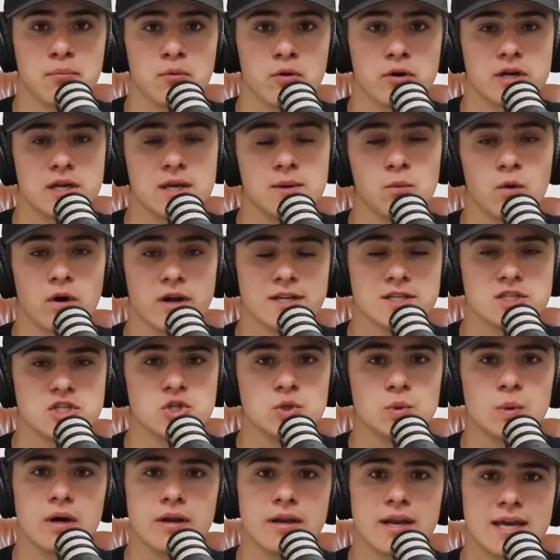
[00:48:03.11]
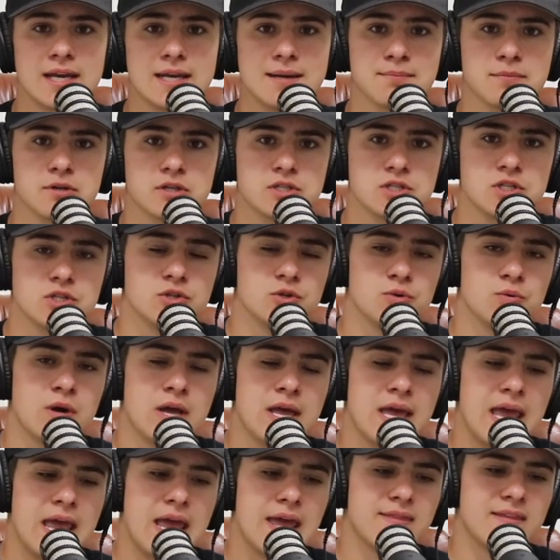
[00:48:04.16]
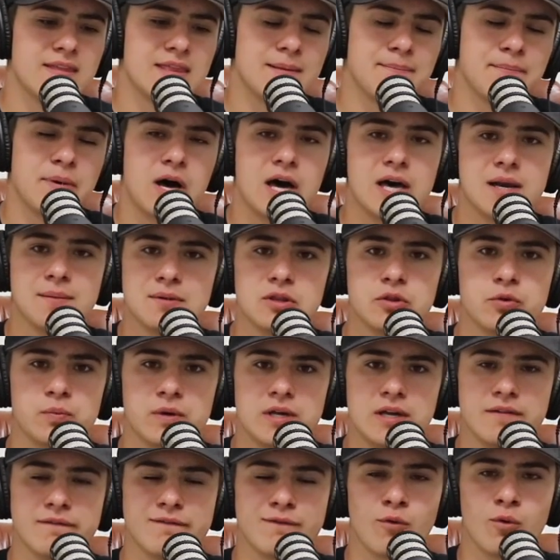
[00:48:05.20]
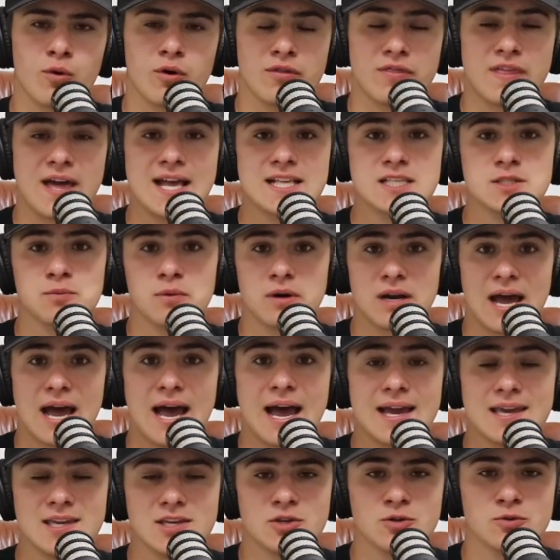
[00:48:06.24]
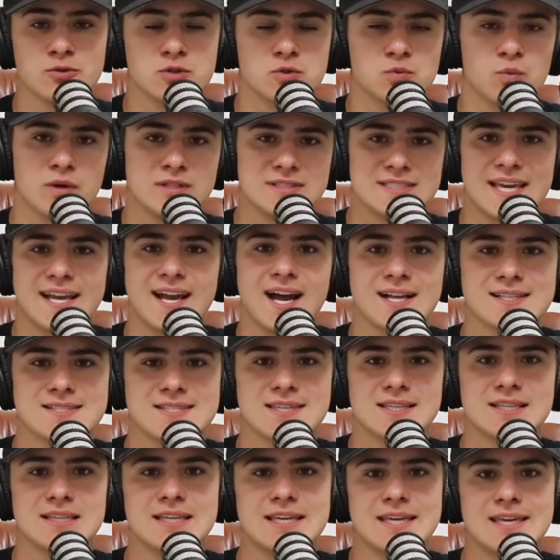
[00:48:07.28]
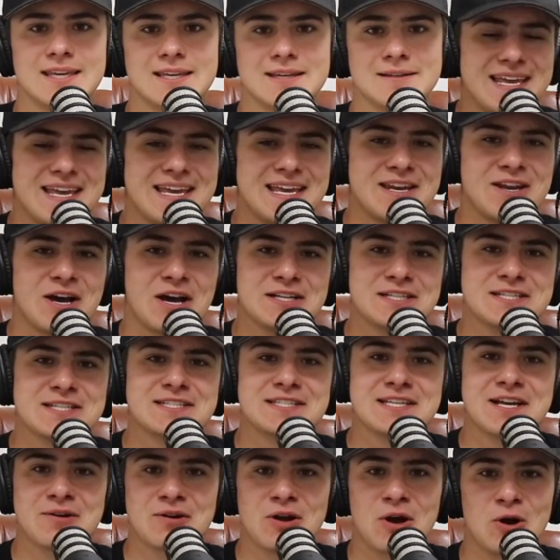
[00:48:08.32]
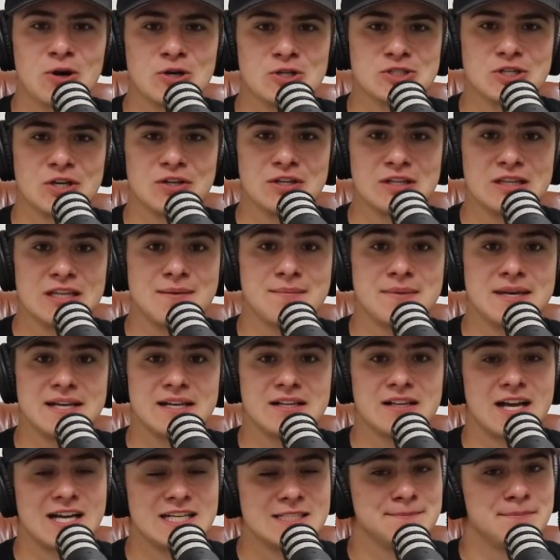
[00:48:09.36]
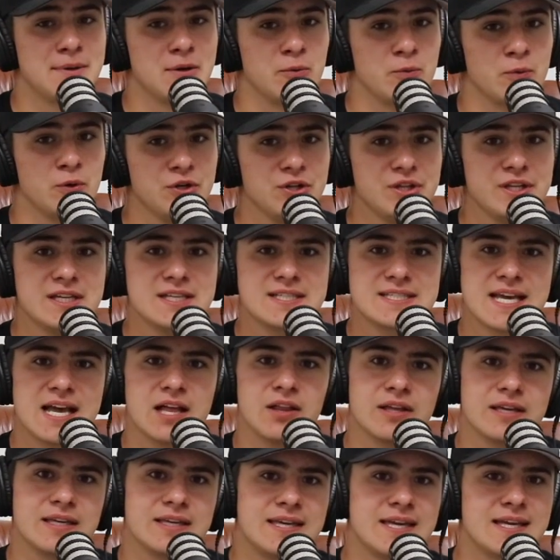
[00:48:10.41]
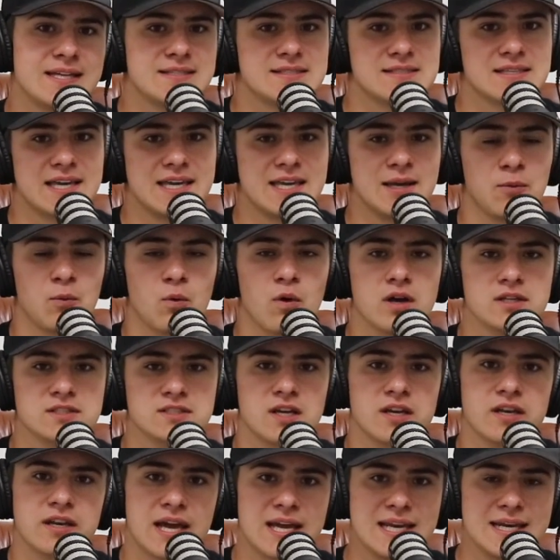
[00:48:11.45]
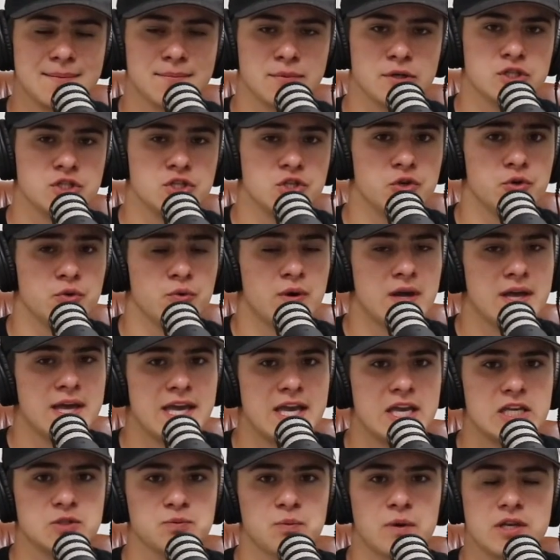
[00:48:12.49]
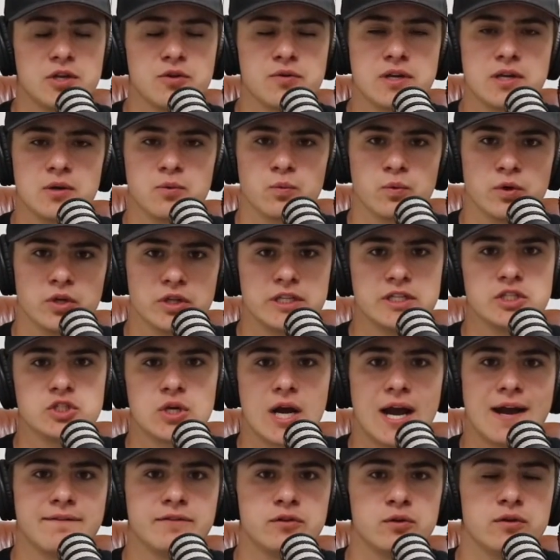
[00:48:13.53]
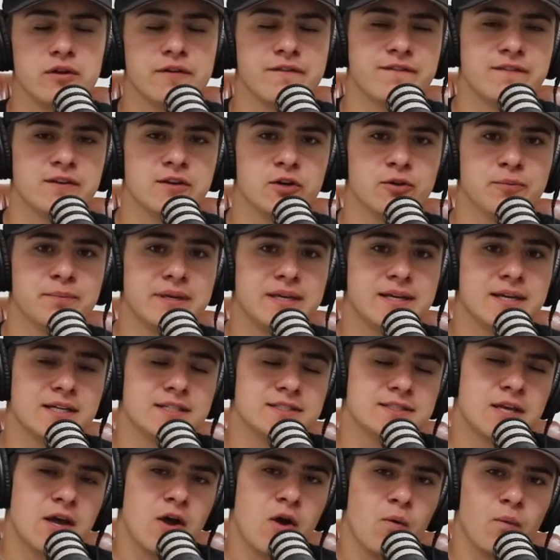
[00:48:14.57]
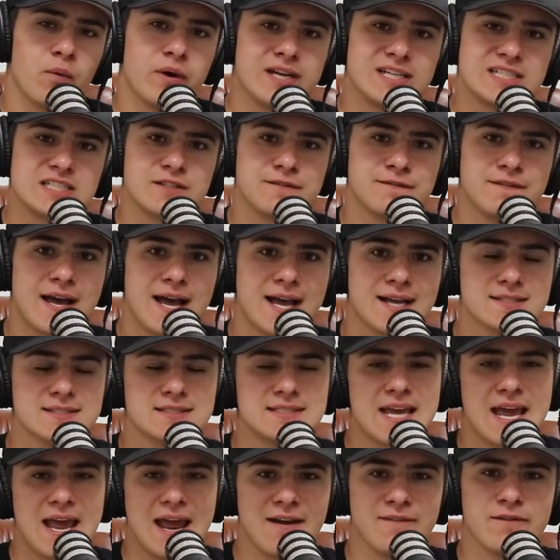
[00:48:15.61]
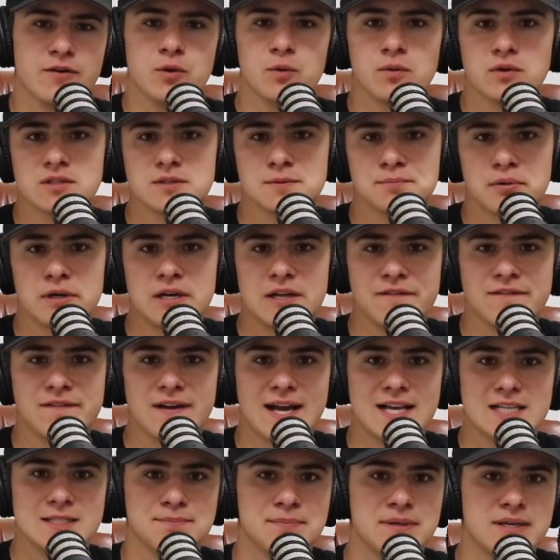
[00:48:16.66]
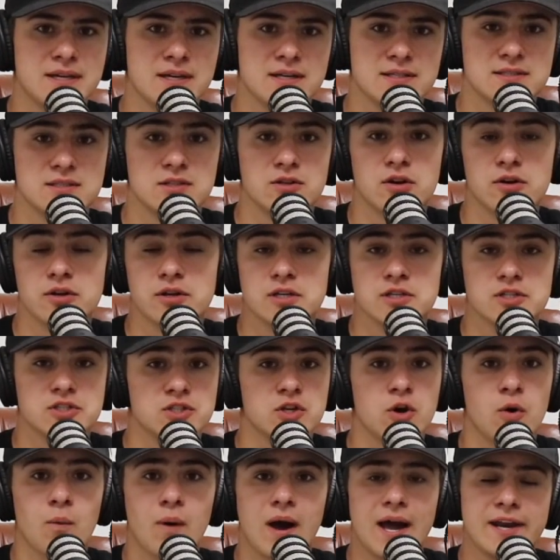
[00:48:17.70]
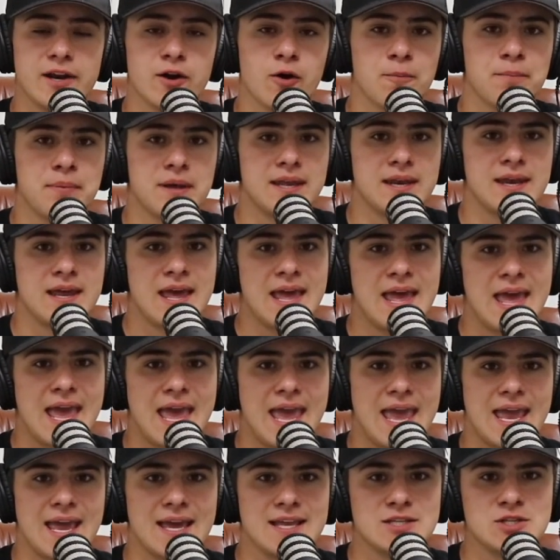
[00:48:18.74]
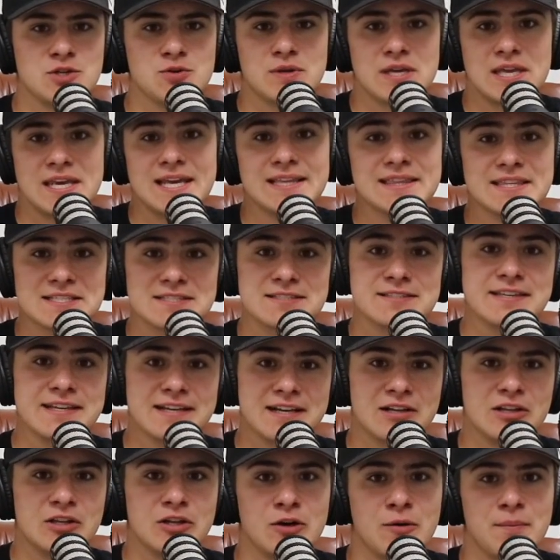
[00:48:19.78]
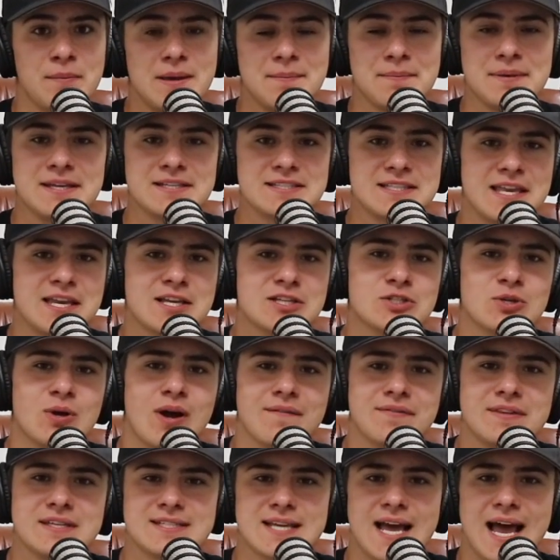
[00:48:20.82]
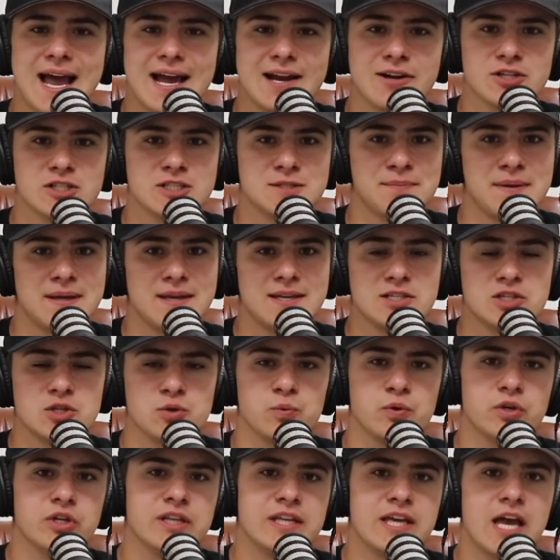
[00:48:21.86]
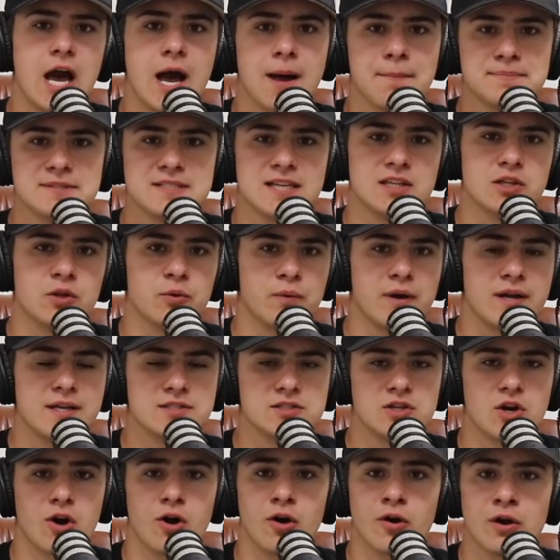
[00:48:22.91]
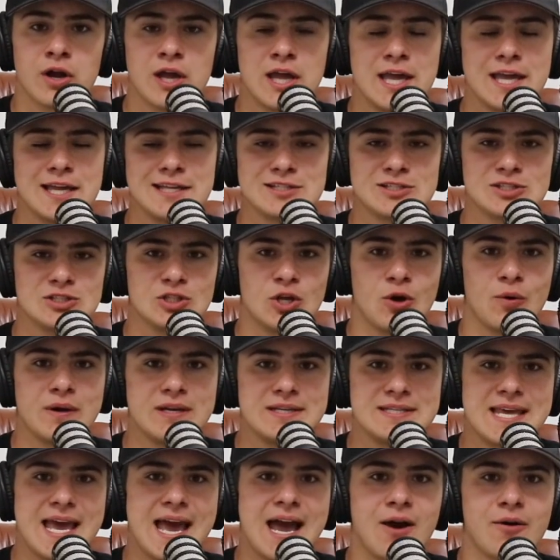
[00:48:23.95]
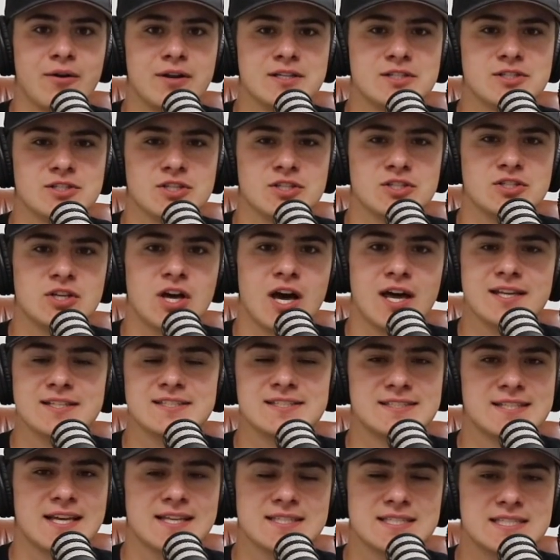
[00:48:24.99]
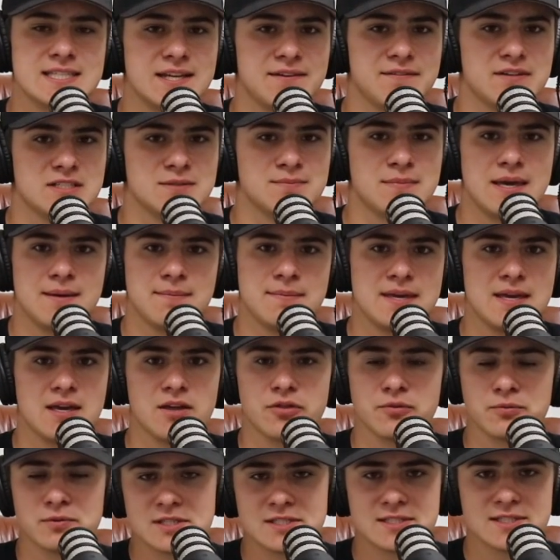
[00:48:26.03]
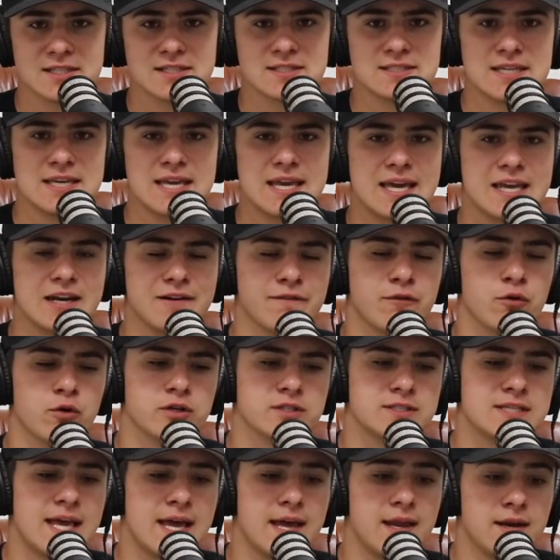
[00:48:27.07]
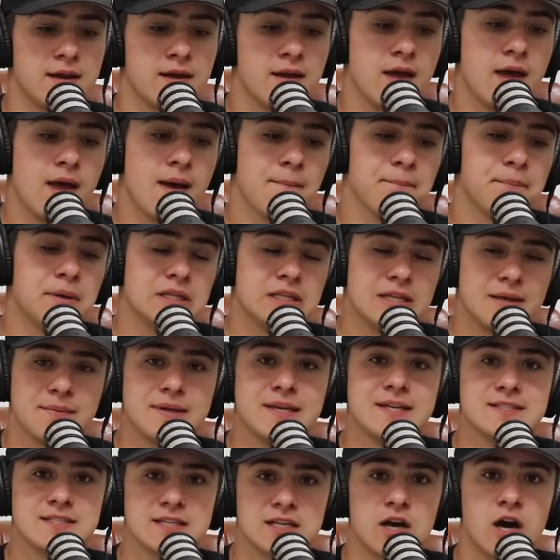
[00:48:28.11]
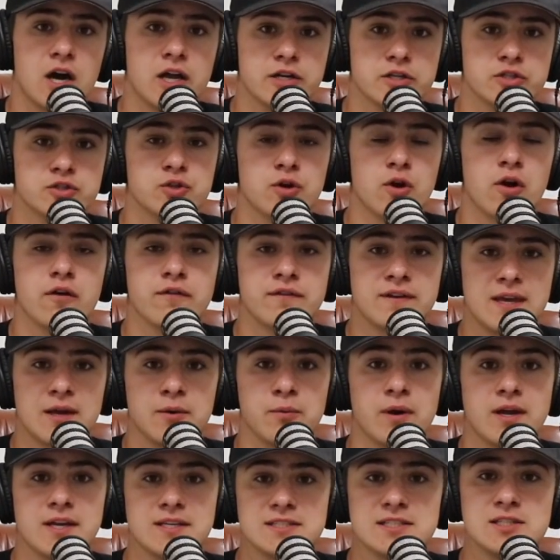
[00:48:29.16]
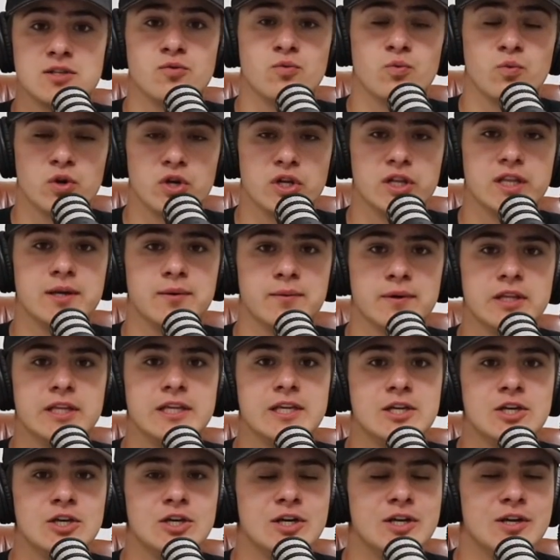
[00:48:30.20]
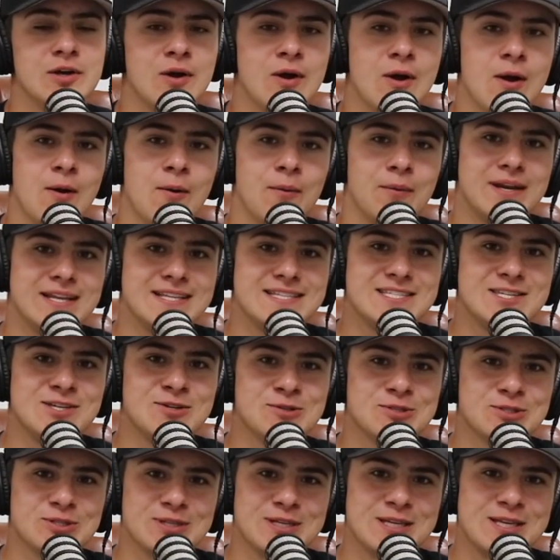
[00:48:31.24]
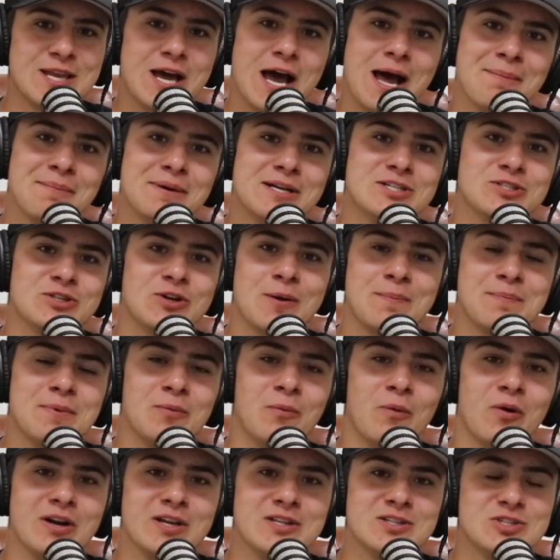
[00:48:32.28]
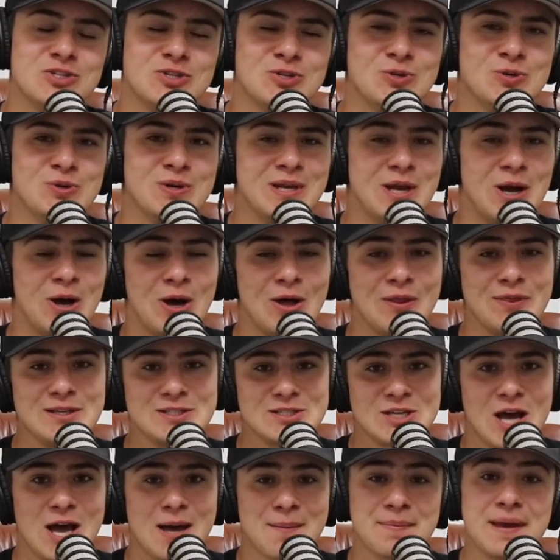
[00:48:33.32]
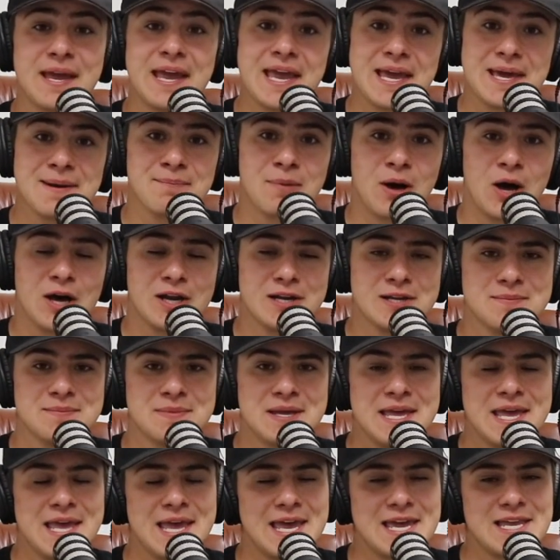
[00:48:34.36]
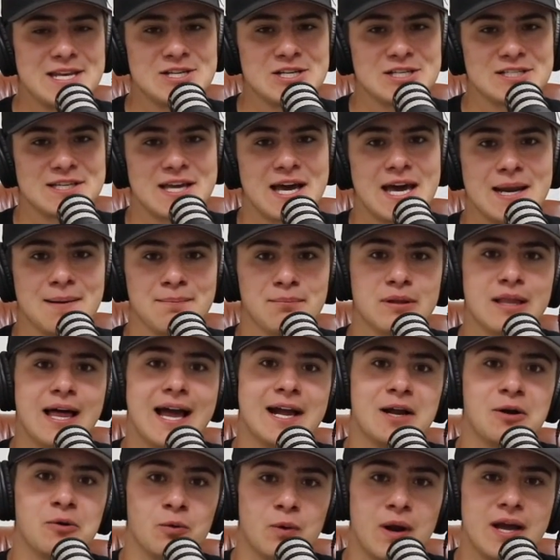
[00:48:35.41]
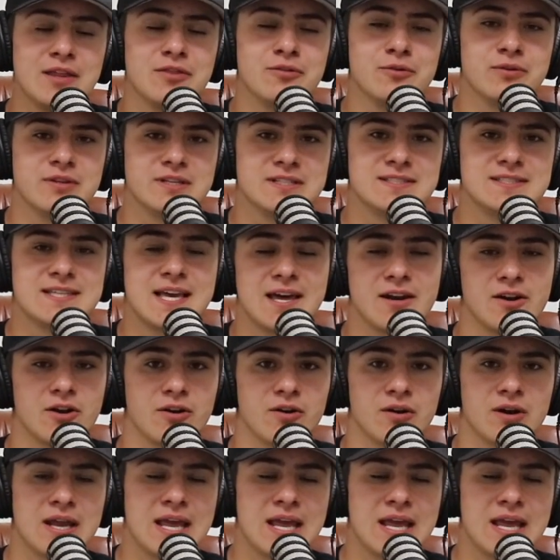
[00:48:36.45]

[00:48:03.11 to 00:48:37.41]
work in 1 and 2 on night number 2, and then the bottom in 3 and 4. That's what I used once I got to the lead. And not to sound harsh on the limited class, but really until it gets like it was on night number 2 is when you can really drive through the field, because when it's fast, everyone's pretty fast because, you can just go wide open and you can hit the slick a little bit because they just don't have the tire spin to really upset the race car and slow it down. It's just not as sensitive as maybe a 360 and a 410, but limiteds at Cottage Grove get racing really, really good when it's usually not much grip in 1 and 2 on the top and bottom and just kind of black right through the center,